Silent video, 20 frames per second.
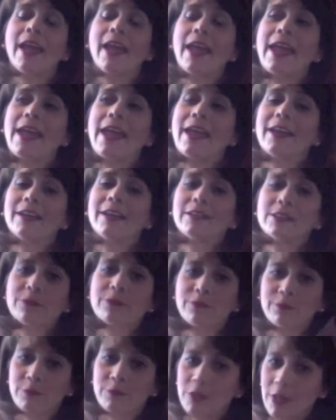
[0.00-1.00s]
and it's
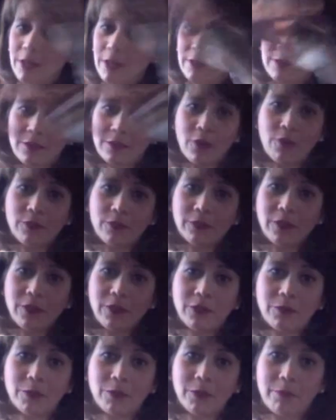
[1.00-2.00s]
just
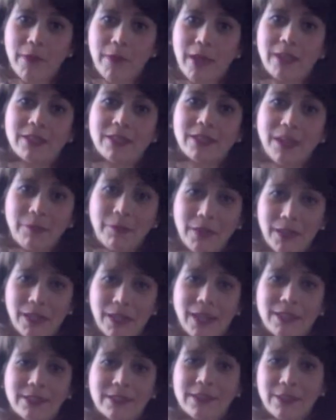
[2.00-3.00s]
overloaded with macadamia
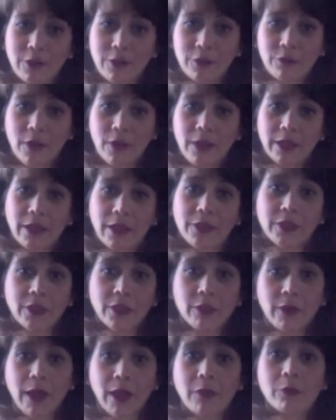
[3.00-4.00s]
nuts, and they're falling on the
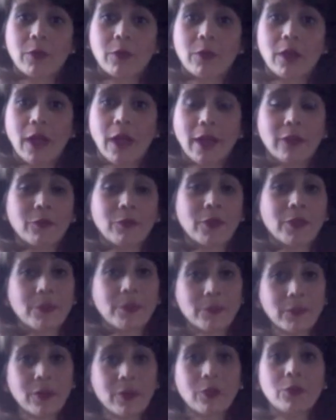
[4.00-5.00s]
ground. Well, I don't want them
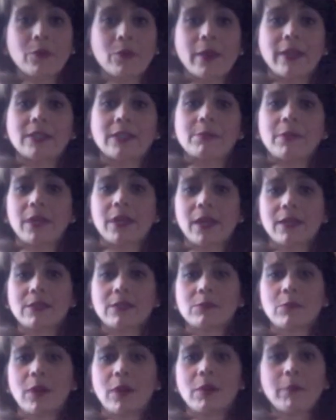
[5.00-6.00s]
to go to waste
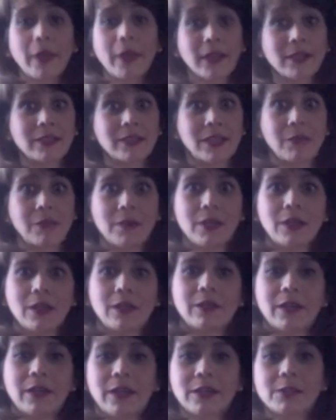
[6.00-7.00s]
because, well, macadamia
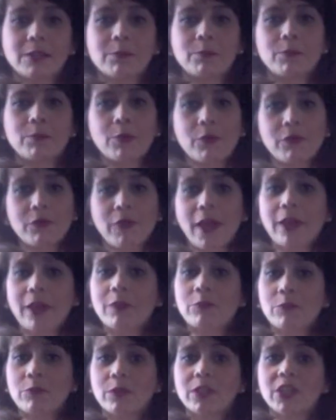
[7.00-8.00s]
nuts provide
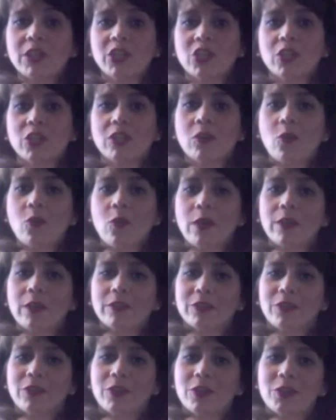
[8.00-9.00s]
a really good oil
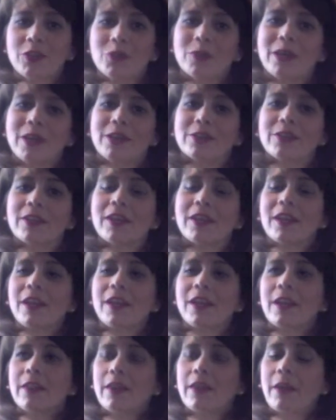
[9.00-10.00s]
to cook with.
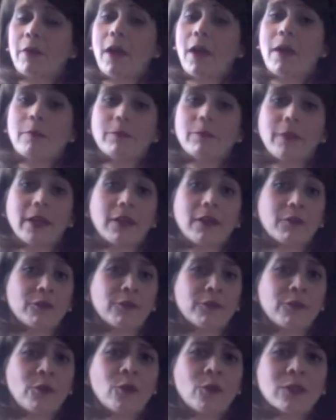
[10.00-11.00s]
Like a
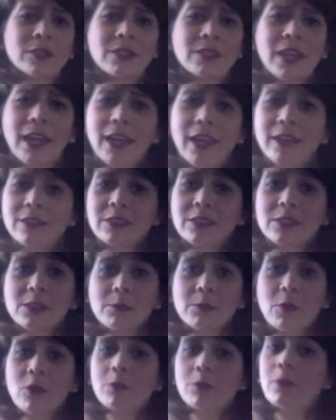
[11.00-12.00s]
410
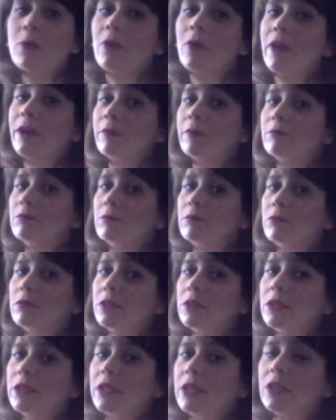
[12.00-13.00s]
smoke point,
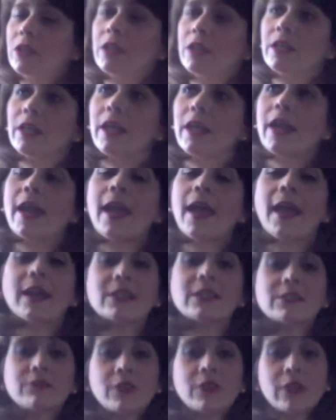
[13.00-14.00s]
really good. And
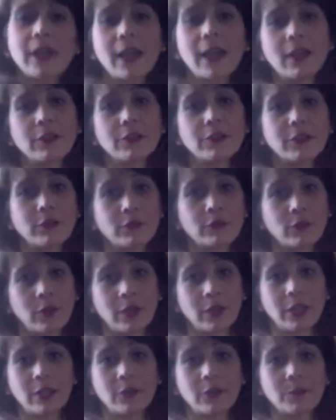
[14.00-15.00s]
it's very healthy
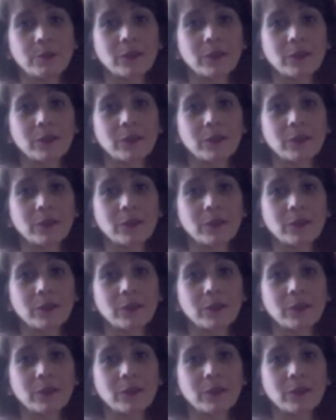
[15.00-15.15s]
for you.